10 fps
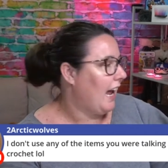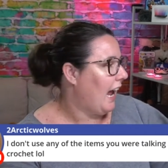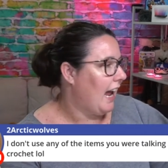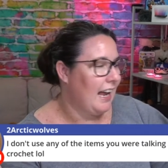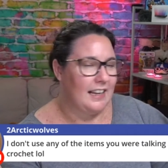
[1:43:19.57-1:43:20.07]

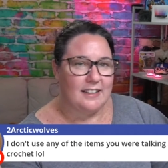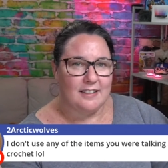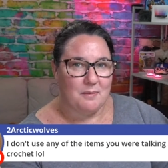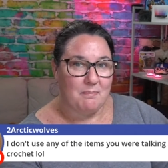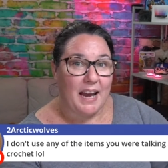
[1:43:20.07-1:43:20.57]
and
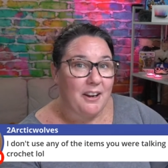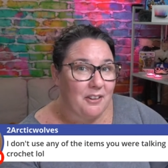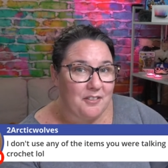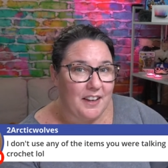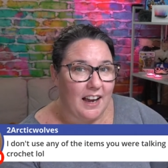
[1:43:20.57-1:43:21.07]
maker
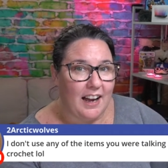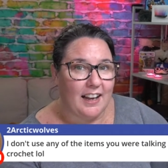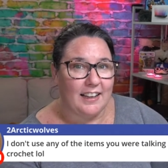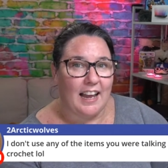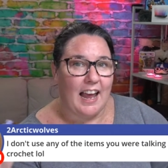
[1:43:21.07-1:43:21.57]
of
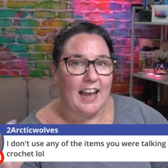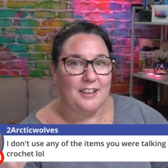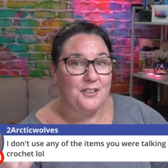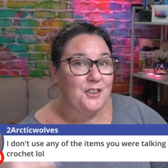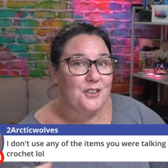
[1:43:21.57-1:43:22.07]
yarn
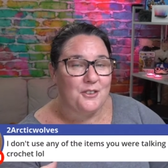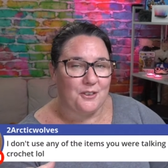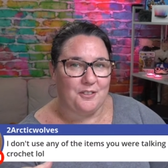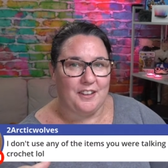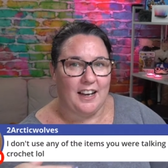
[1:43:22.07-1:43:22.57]
and user
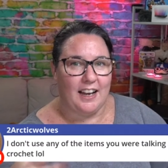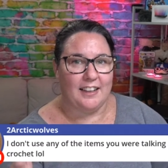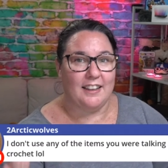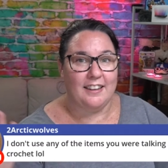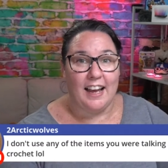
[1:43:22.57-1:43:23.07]
of
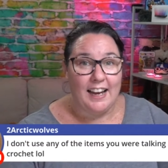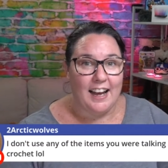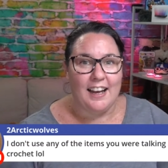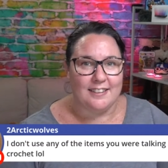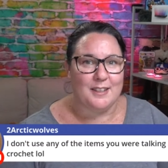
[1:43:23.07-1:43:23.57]
yarn, they
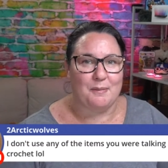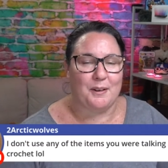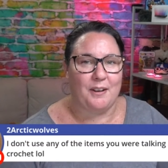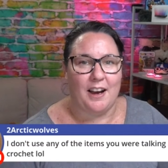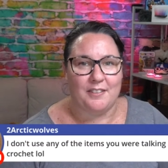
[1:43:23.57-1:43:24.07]
are separate
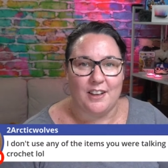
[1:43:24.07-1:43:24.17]
crafts.